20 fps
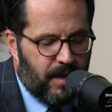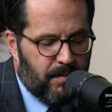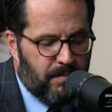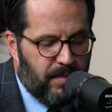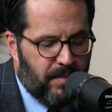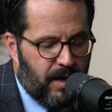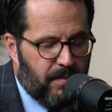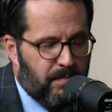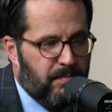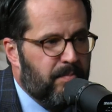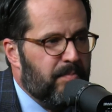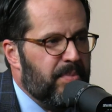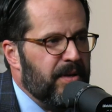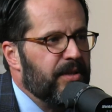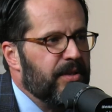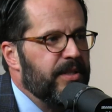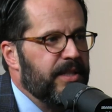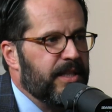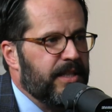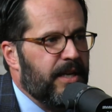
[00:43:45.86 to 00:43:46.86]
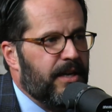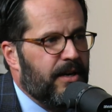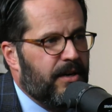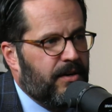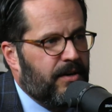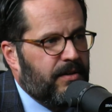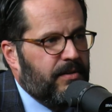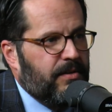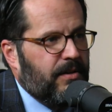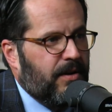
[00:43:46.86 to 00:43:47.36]
a a
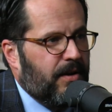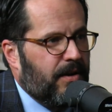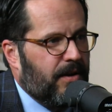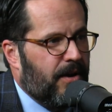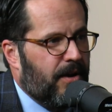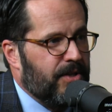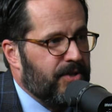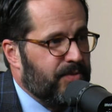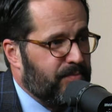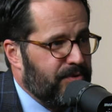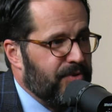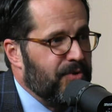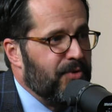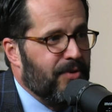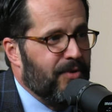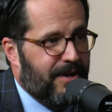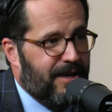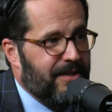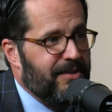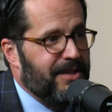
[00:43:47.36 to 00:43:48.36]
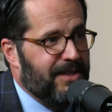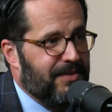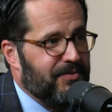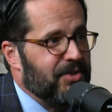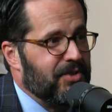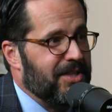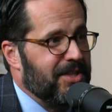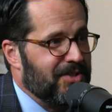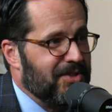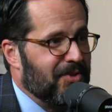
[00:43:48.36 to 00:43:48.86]
billionaire entrepreneur, I think
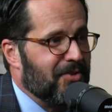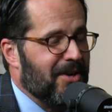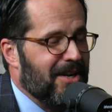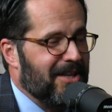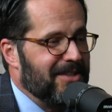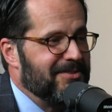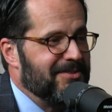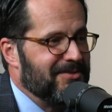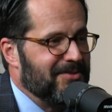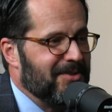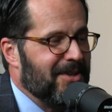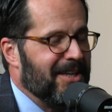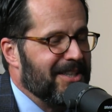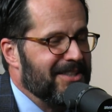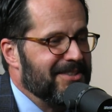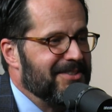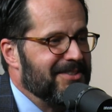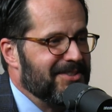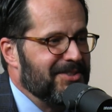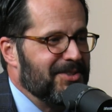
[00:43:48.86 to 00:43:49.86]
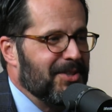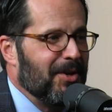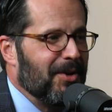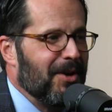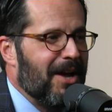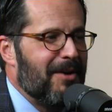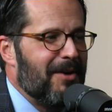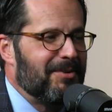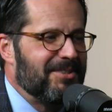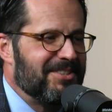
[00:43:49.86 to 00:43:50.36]
of Jason Craig, right?
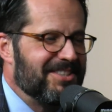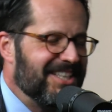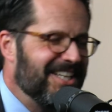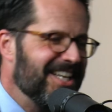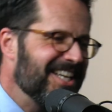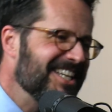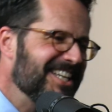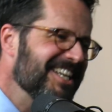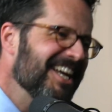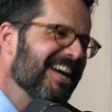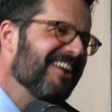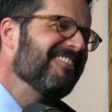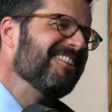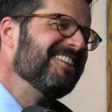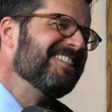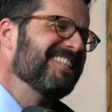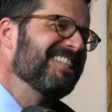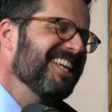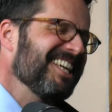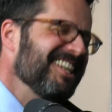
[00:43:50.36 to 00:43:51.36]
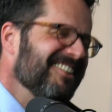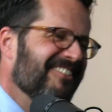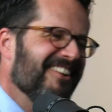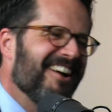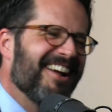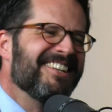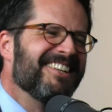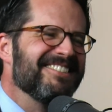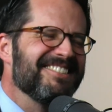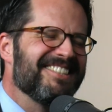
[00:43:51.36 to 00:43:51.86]
So I was seeing, I was seeing,
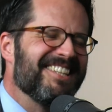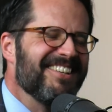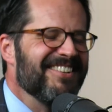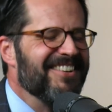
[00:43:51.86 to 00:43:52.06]
right?